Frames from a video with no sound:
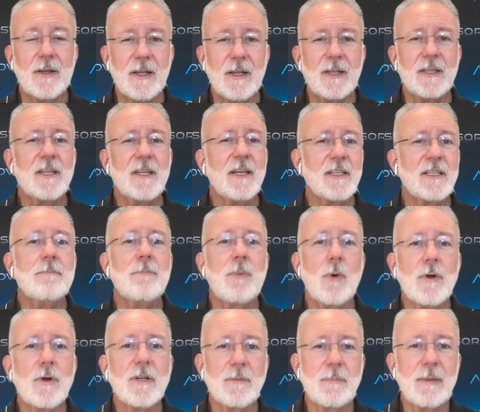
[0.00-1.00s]
it's
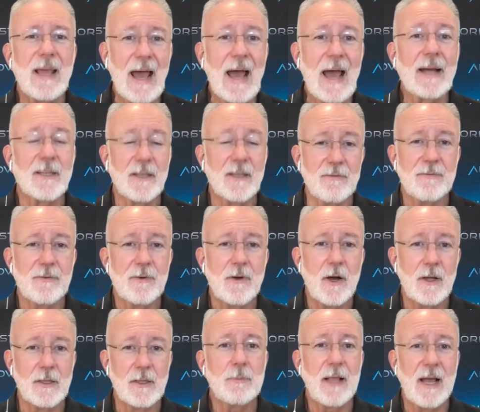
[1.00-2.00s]
important to be active
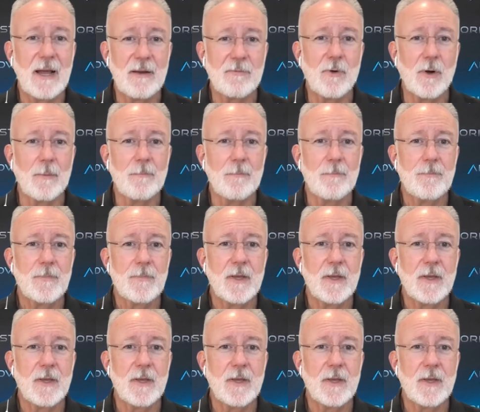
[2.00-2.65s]
on the platform.